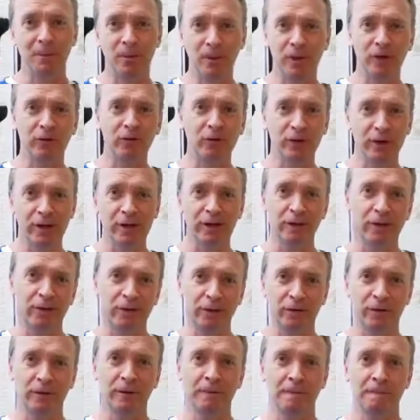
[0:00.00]
this
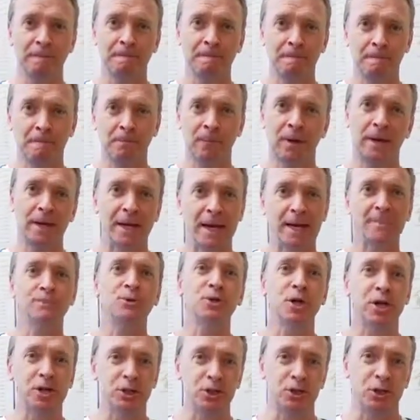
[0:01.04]
is a game
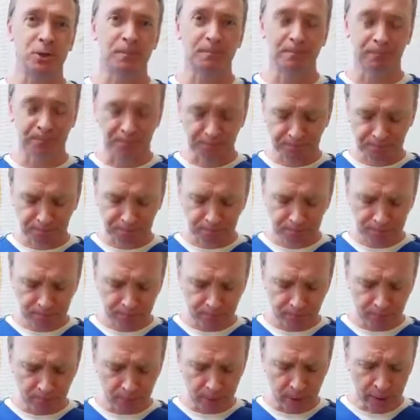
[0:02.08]
changer.
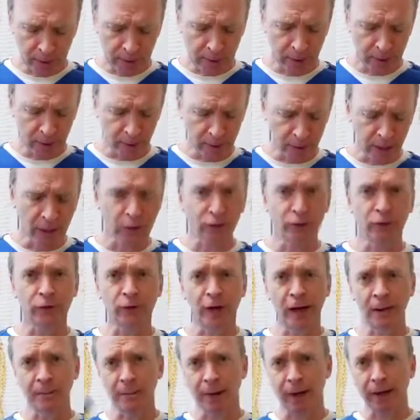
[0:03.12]
And I just
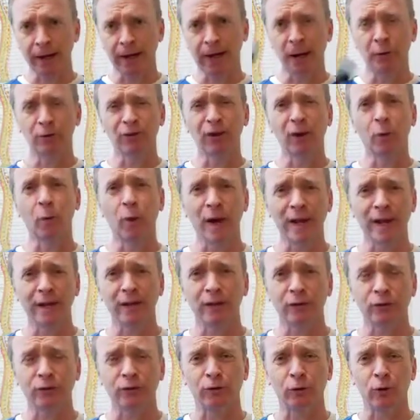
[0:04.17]
got mine. I was on a waiting
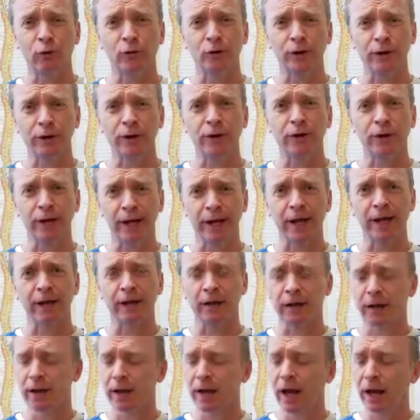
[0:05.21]
list for over a year to get
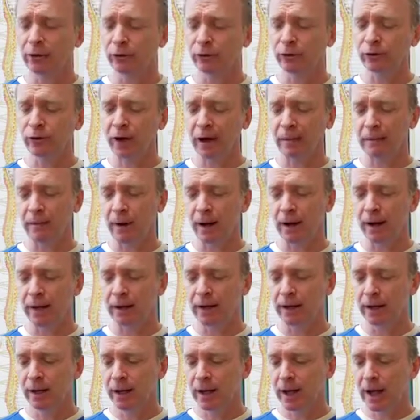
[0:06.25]
it. I just got
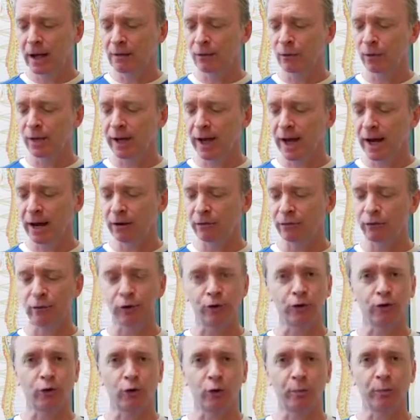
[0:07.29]
mine. I've only had it for
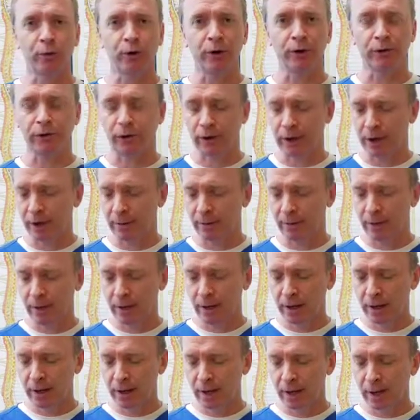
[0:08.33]
a short period of time,
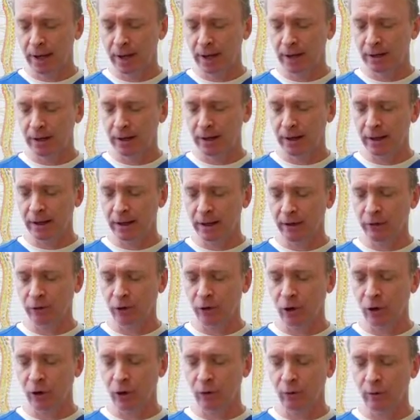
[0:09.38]
and
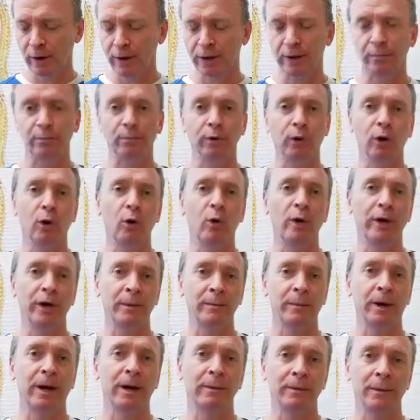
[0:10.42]
it's already
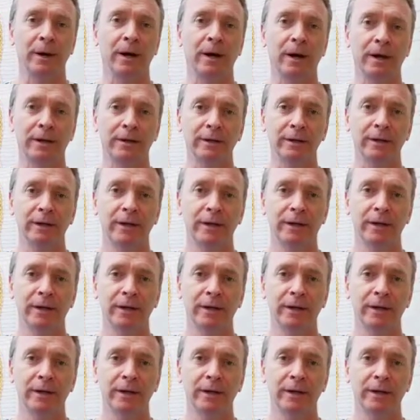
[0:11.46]
blowing my mind.